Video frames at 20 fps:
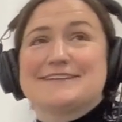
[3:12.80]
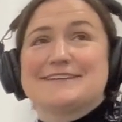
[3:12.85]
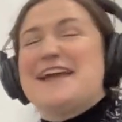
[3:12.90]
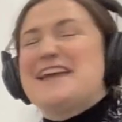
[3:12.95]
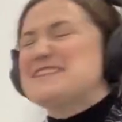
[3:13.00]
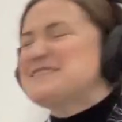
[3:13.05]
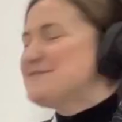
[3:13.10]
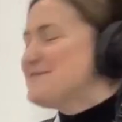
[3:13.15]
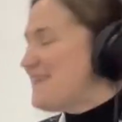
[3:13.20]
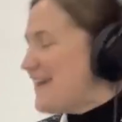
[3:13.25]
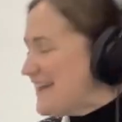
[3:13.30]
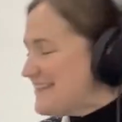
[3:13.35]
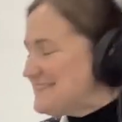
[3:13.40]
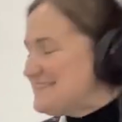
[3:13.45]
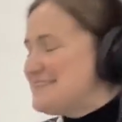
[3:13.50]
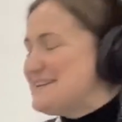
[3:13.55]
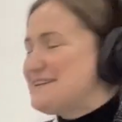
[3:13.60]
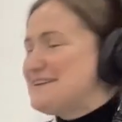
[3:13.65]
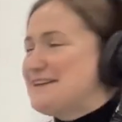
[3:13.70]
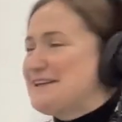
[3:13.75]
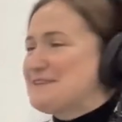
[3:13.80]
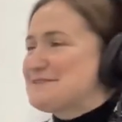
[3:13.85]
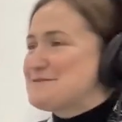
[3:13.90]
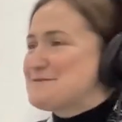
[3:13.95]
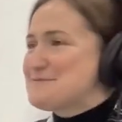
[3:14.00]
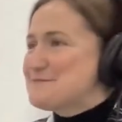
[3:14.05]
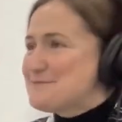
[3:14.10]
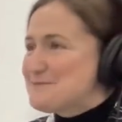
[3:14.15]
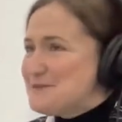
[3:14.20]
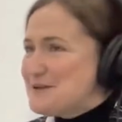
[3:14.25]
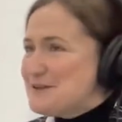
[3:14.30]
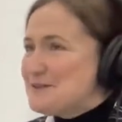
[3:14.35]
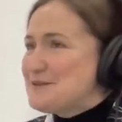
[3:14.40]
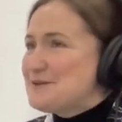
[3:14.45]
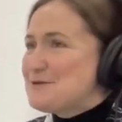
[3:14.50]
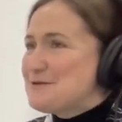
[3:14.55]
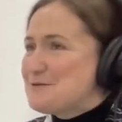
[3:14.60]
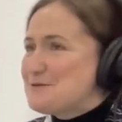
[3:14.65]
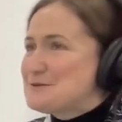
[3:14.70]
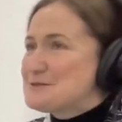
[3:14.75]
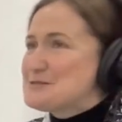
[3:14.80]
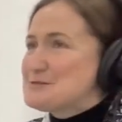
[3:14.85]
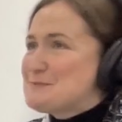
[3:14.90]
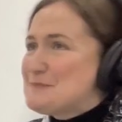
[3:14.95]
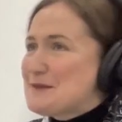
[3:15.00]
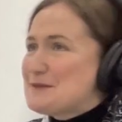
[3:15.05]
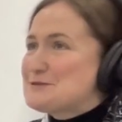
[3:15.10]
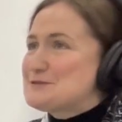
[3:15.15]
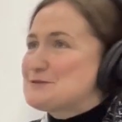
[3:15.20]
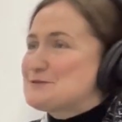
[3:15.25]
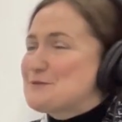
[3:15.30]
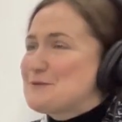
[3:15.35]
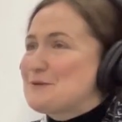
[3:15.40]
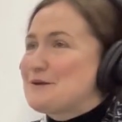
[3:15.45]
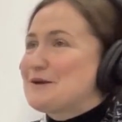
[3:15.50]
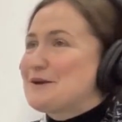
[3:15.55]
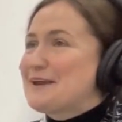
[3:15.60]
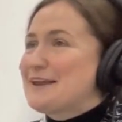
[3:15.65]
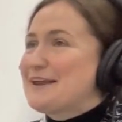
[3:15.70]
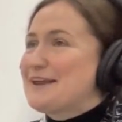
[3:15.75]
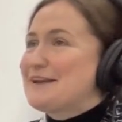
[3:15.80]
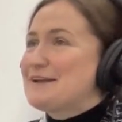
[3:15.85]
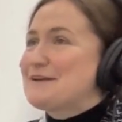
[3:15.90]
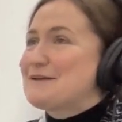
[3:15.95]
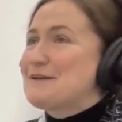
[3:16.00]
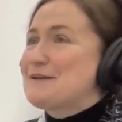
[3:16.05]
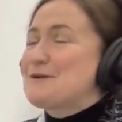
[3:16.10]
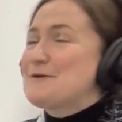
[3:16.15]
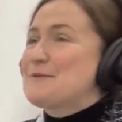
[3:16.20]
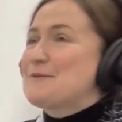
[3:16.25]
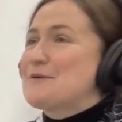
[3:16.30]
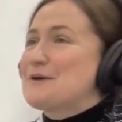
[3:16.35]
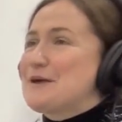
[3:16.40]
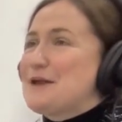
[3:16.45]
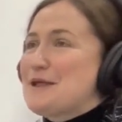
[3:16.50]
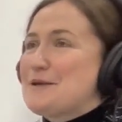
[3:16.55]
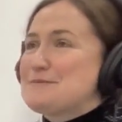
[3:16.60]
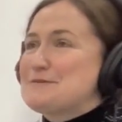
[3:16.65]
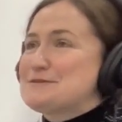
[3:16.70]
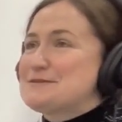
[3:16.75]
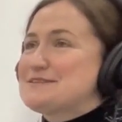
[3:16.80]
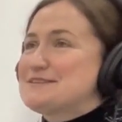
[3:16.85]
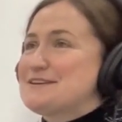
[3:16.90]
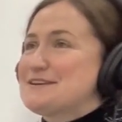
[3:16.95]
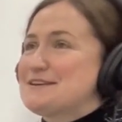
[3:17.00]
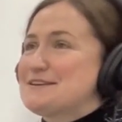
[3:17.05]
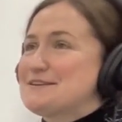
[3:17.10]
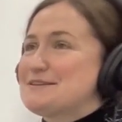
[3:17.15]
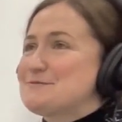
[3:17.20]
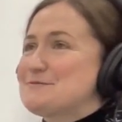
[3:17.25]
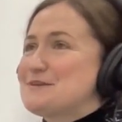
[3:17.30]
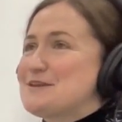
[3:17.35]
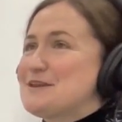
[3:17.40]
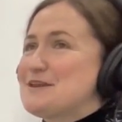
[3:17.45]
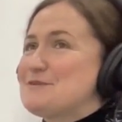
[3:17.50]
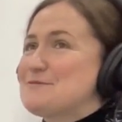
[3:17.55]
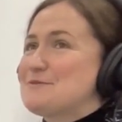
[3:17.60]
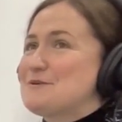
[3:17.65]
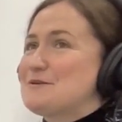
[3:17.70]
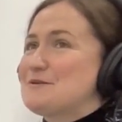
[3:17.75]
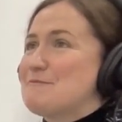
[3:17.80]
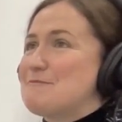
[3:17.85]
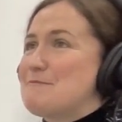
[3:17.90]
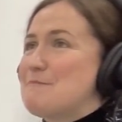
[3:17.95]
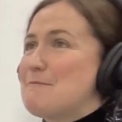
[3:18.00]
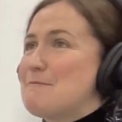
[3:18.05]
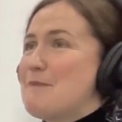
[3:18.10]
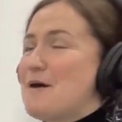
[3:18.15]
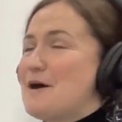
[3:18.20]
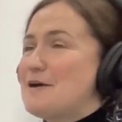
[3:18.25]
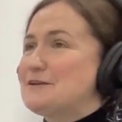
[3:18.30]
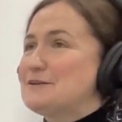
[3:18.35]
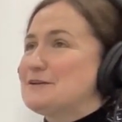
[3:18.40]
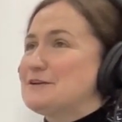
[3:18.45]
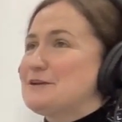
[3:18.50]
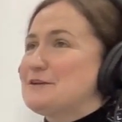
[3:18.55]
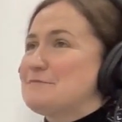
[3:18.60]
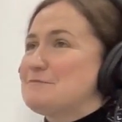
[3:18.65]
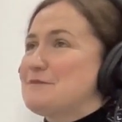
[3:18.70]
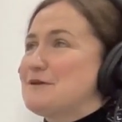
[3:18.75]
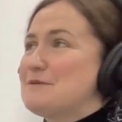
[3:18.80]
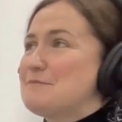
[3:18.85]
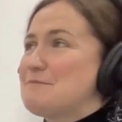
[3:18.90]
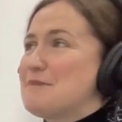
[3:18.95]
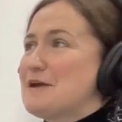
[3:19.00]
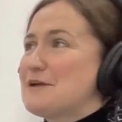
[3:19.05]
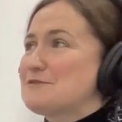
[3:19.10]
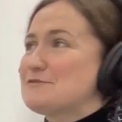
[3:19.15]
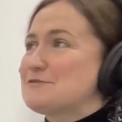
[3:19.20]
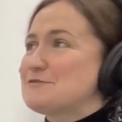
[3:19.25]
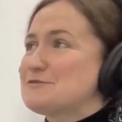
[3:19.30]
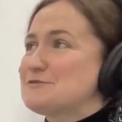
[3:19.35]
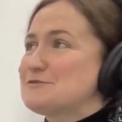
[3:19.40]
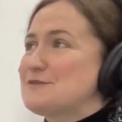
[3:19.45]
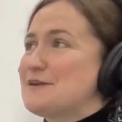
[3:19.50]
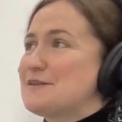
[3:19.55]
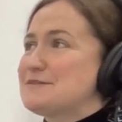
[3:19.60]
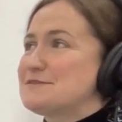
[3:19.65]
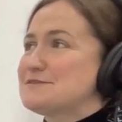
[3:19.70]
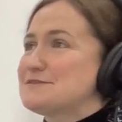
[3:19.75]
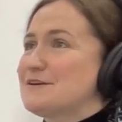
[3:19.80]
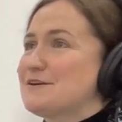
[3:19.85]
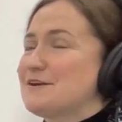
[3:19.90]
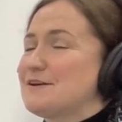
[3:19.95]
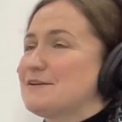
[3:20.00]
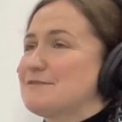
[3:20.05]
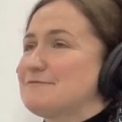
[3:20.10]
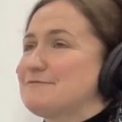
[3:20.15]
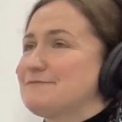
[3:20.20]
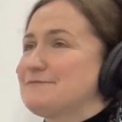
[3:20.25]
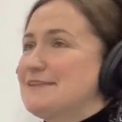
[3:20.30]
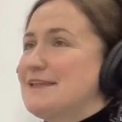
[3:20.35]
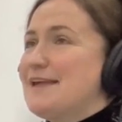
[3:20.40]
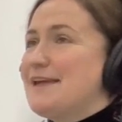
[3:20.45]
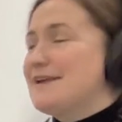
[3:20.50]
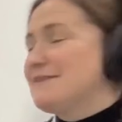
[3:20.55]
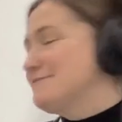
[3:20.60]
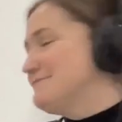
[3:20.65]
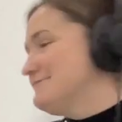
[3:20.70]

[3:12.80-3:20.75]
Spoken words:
it's fascinating. It's a really cool space to work in. We're able to read what modern and micro trends are. Yeah.